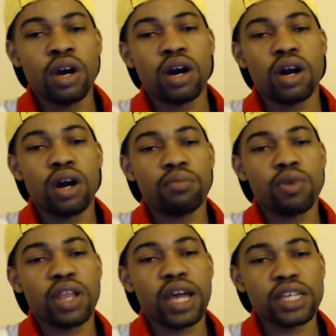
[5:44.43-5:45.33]

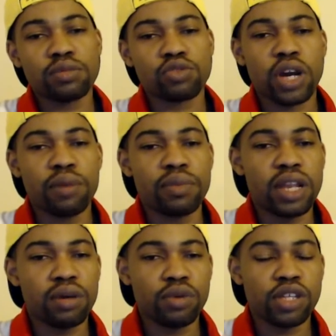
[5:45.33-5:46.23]
But like, subscribe,
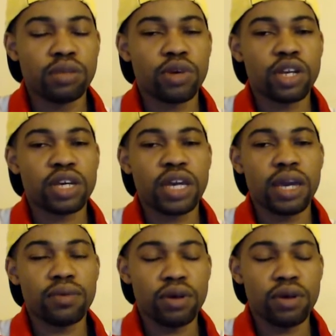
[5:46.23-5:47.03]
man. Let me think about the game.